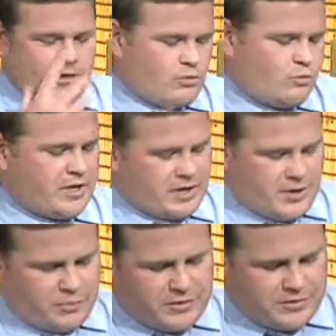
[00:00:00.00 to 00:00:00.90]
We had a
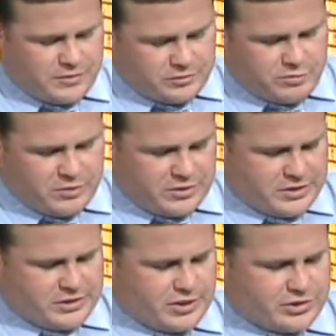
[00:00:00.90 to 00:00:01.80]
couple other things we wanted to
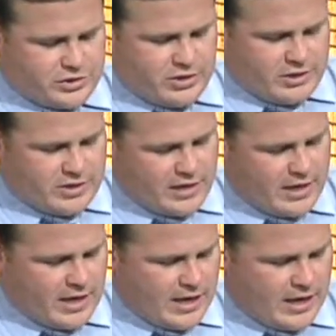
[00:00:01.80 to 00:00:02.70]
touch on.
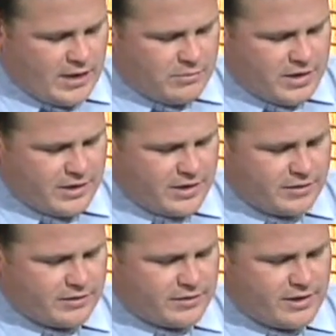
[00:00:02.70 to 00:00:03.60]

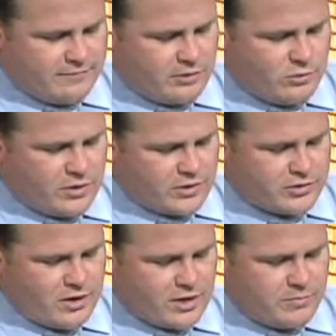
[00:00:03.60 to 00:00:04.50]
Definitely want to
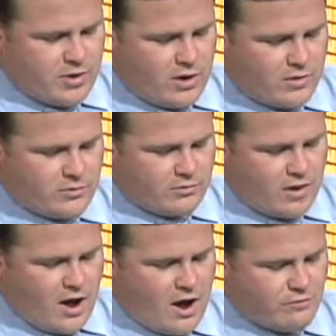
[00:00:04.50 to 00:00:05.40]
talk about
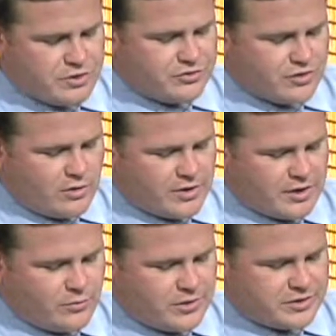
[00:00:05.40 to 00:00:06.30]

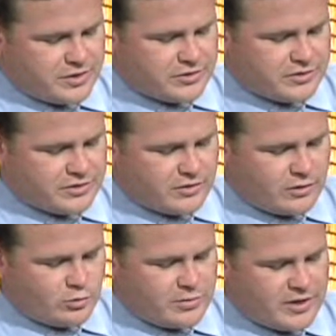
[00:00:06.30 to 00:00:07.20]
rezoning. We had touched on this a
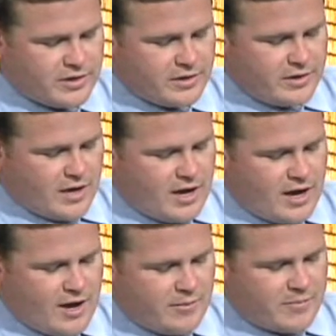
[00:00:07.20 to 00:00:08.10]
little bit.
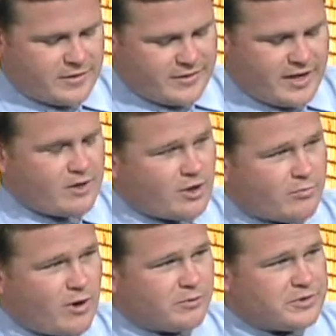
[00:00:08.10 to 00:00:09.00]
Dan, you could
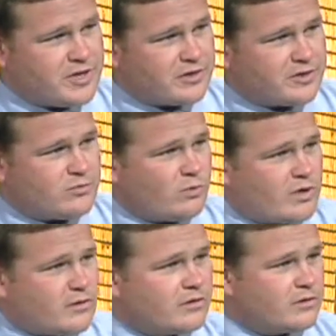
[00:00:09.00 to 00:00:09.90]
probably take this one.